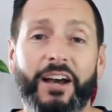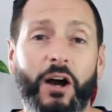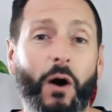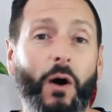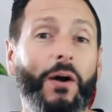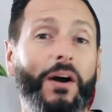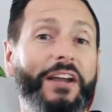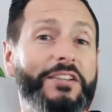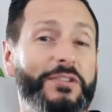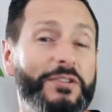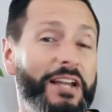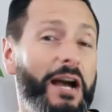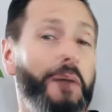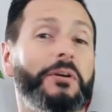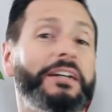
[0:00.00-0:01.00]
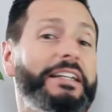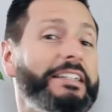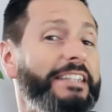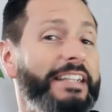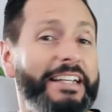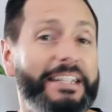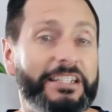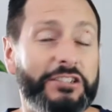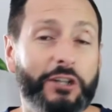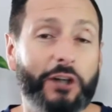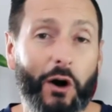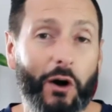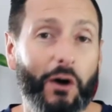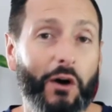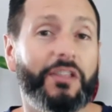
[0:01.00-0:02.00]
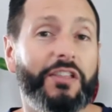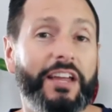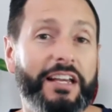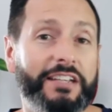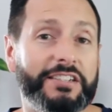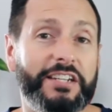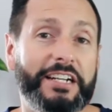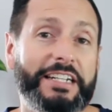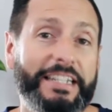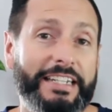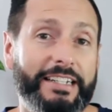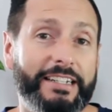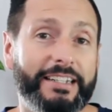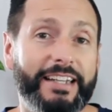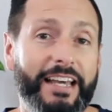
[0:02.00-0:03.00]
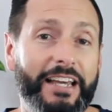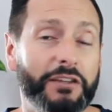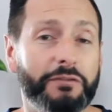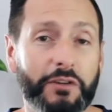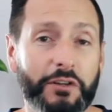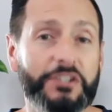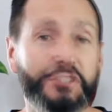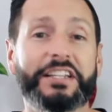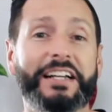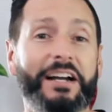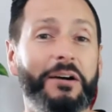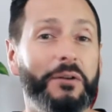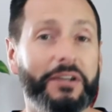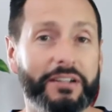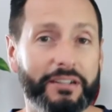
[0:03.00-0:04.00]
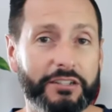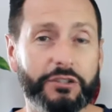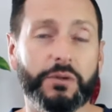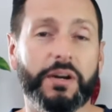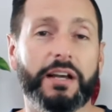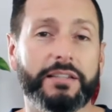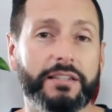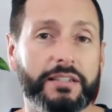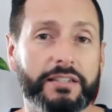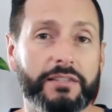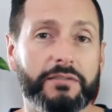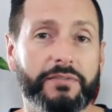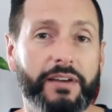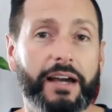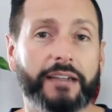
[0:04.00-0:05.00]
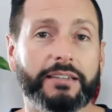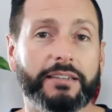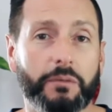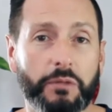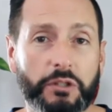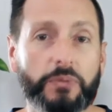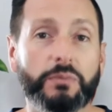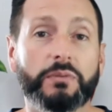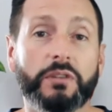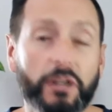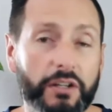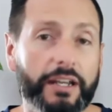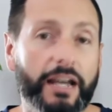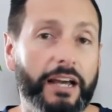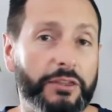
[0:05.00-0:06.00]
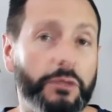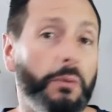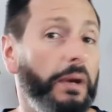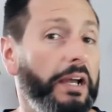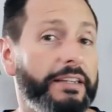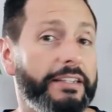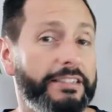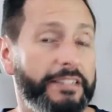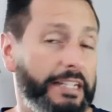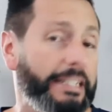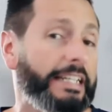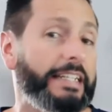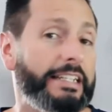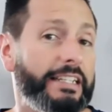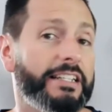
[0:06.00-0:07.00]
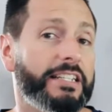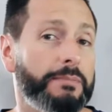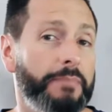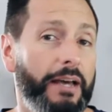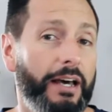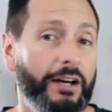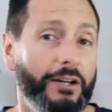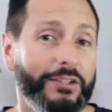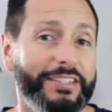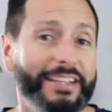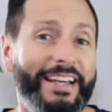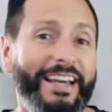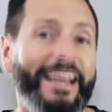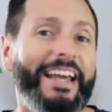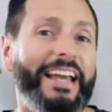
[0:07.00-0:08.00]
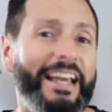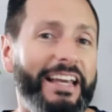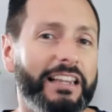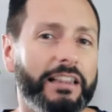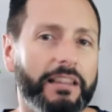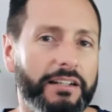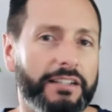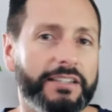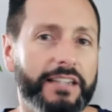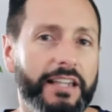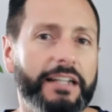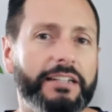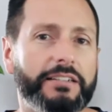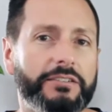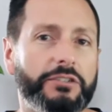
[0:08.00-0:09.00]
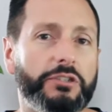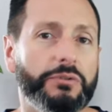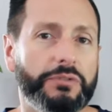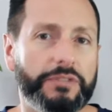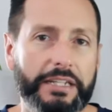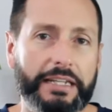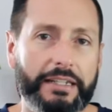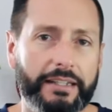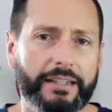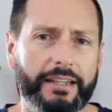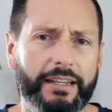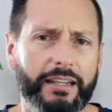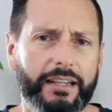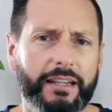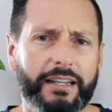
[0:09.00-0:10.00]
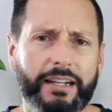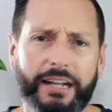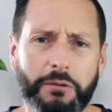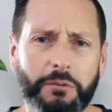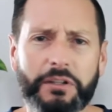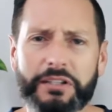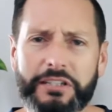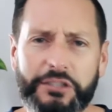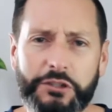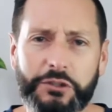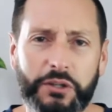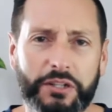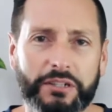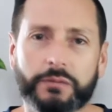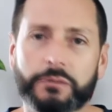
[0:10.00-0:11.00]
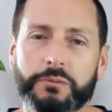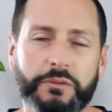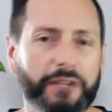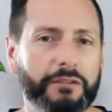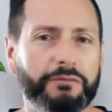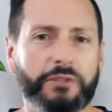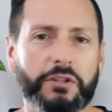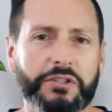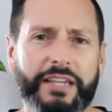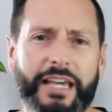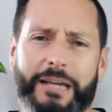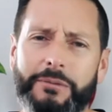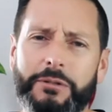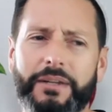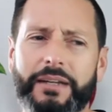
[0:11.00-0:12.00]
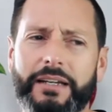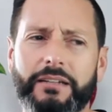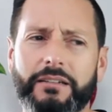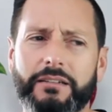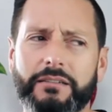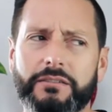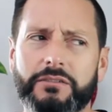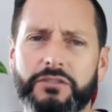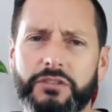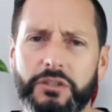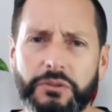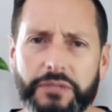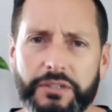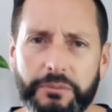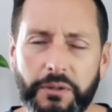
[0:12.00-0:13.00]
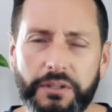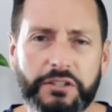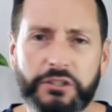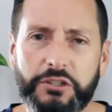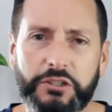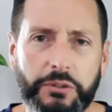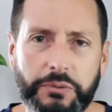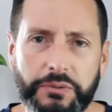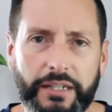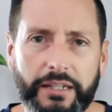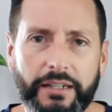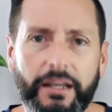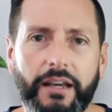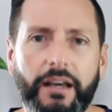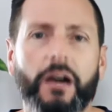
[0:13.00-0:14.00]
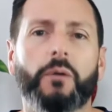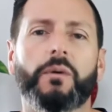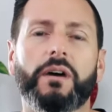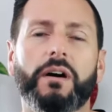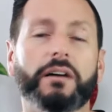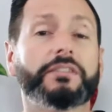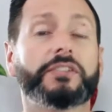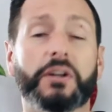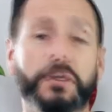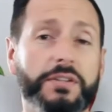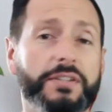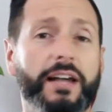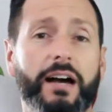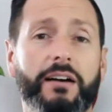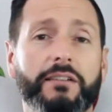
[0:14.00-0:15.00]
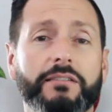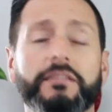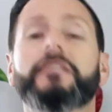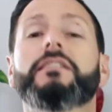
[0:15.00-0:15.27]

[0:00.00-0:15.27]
All right, so now we're going to dig into all things Dunedin. And the first thing I want to address is the fact that when you look at the way that Dunedin is spelled, it looks like Dunedin. And I really struggled when I first came. I'm like, Dunedin, what is Dunedin? Well, it turns out